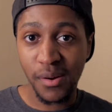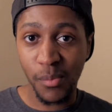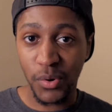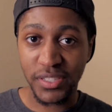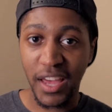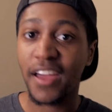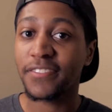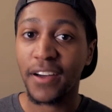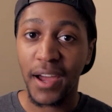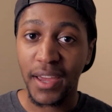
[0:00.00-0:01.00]
more
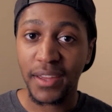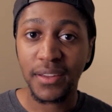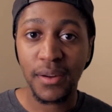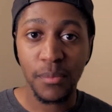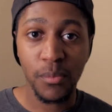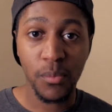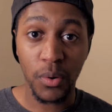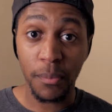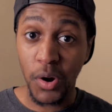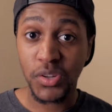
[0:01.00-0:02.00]
sci-fi,
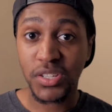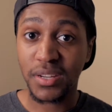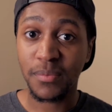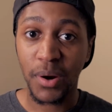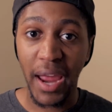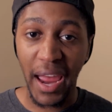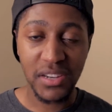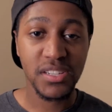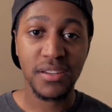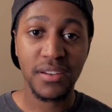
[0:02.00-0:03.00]
more emotion, more
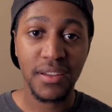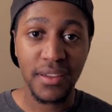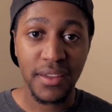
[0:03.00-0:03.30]
action.